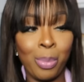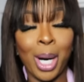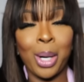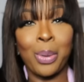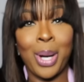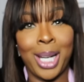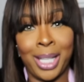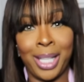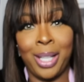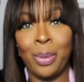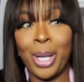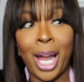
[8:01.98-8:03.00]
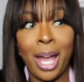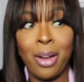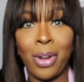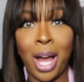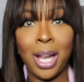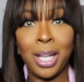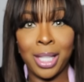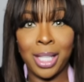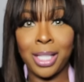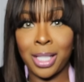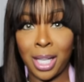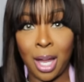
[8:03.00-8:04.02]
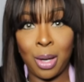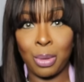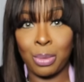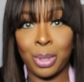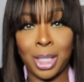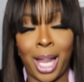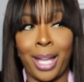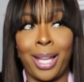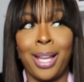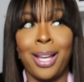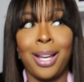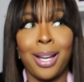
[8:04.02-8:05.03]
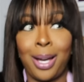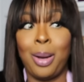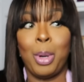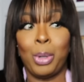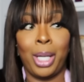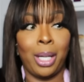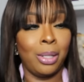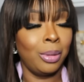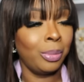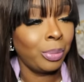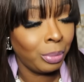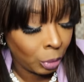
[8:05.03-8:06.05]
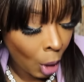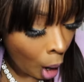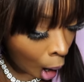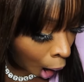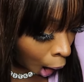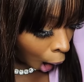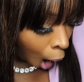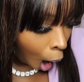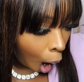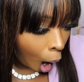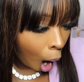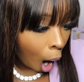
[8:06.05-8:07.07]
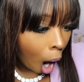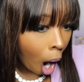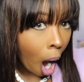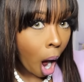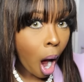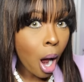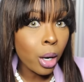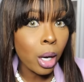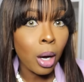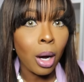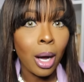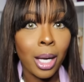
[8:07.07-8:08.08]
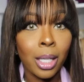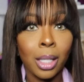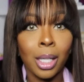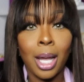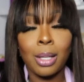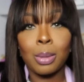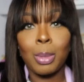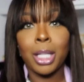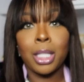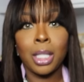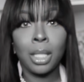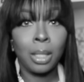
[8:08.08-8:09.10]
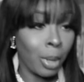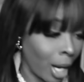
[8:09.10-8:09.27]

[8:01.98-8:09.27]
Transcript: Sparkle ride again when I have all of these clones. Like, come on now. I lost my GD